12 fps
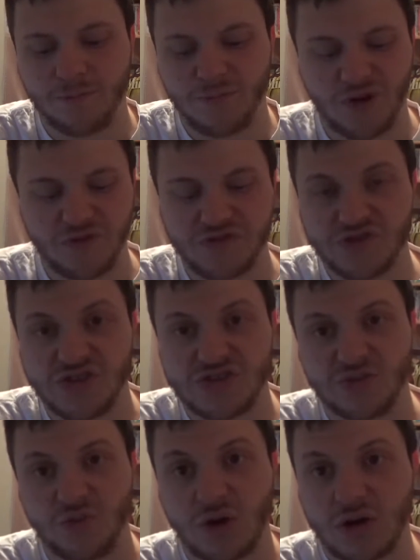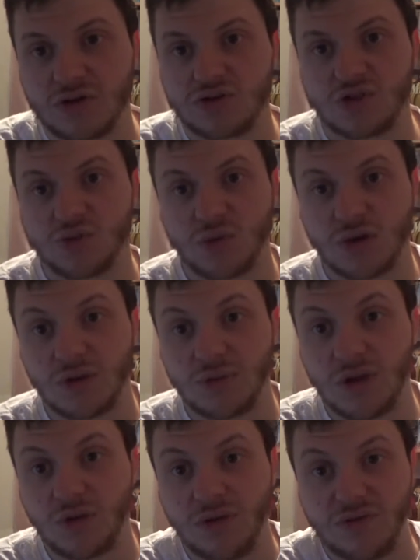preferences on what consoles we're going to
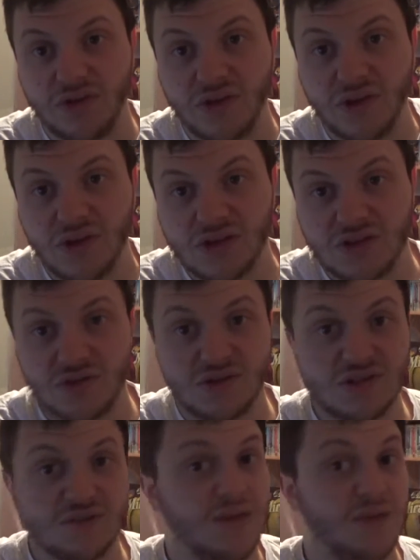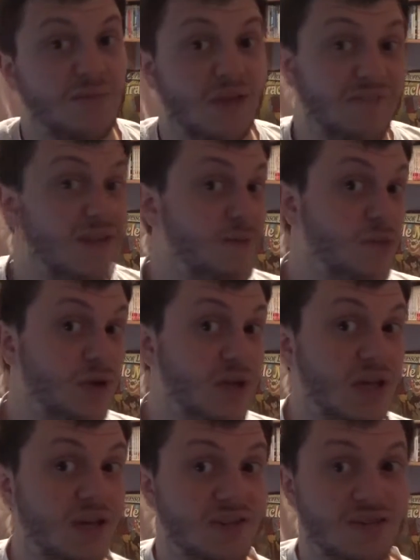play with. So it doesn't make me a
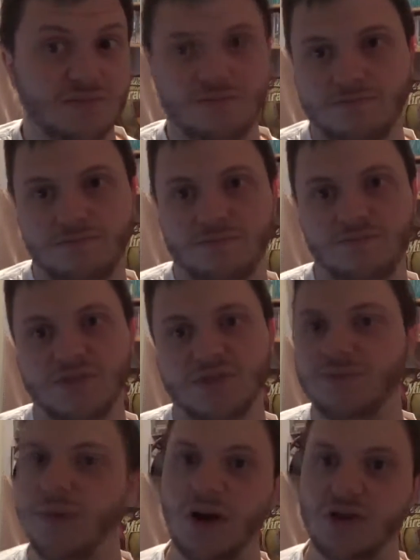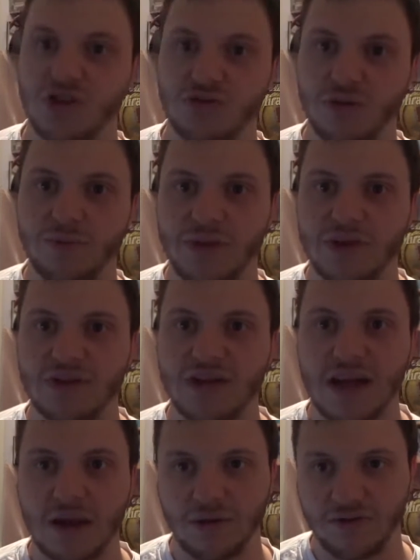fanboy. It just is my general opinion,
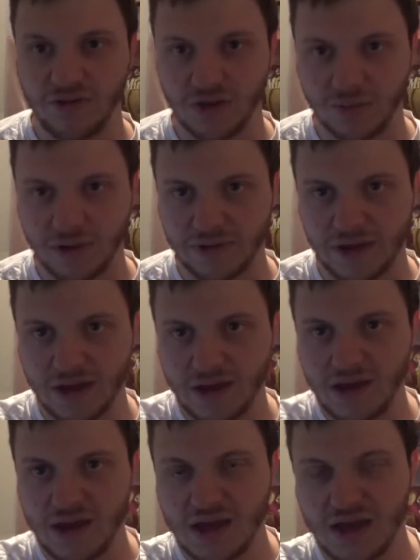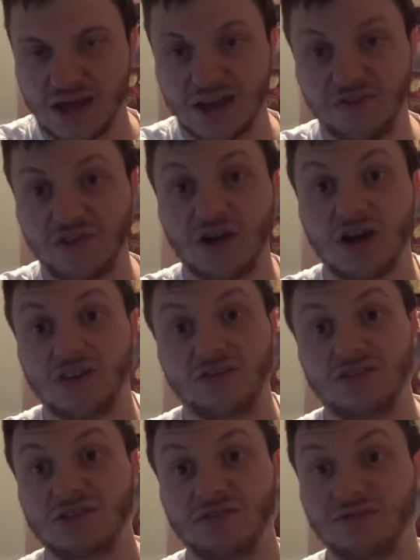how I feel about that. And if you got a
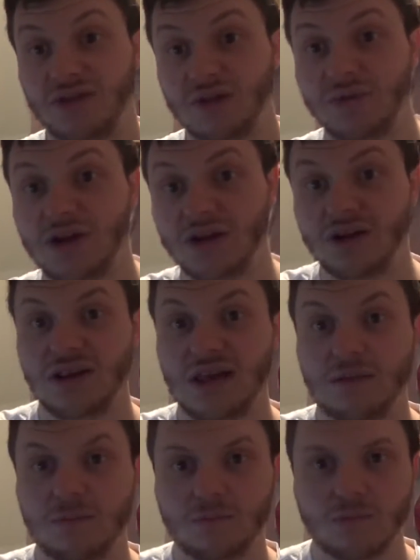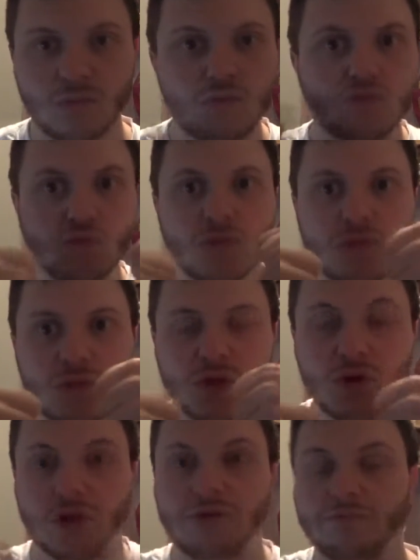different opinion on that,
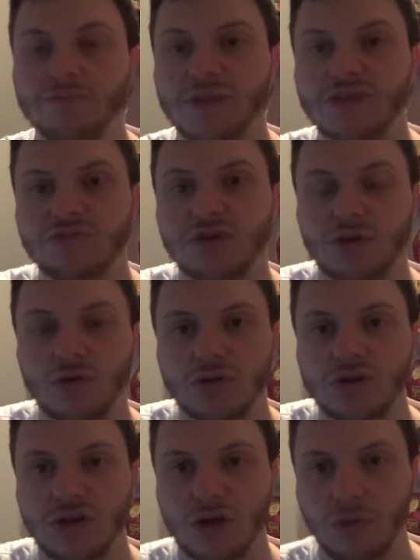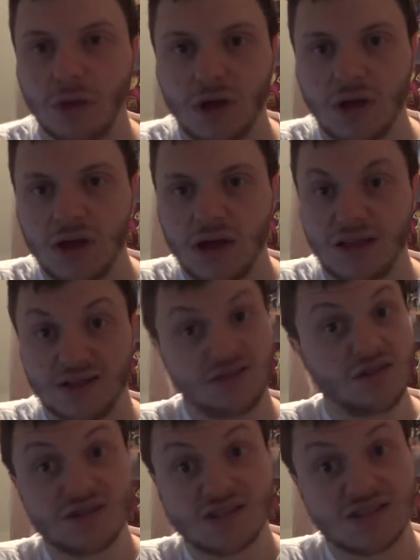good. That's really cool to know, and it's
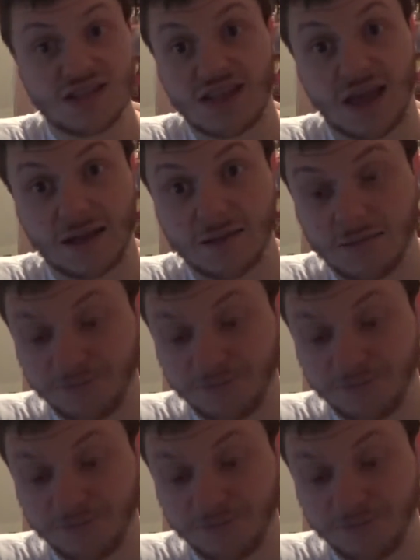nice to see that.